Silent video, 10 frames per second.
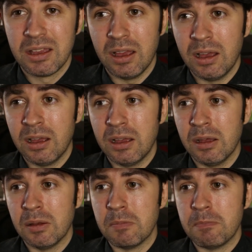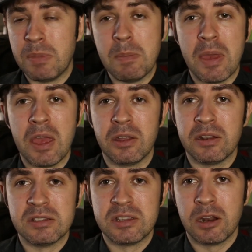uh, be better
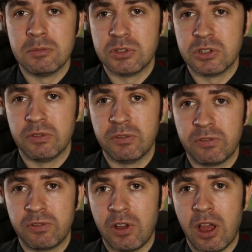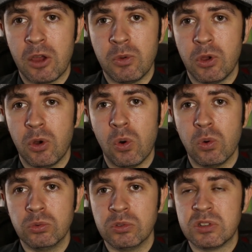in terms of how it
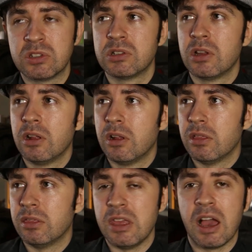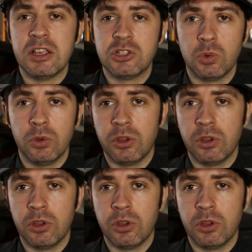holds the ISO.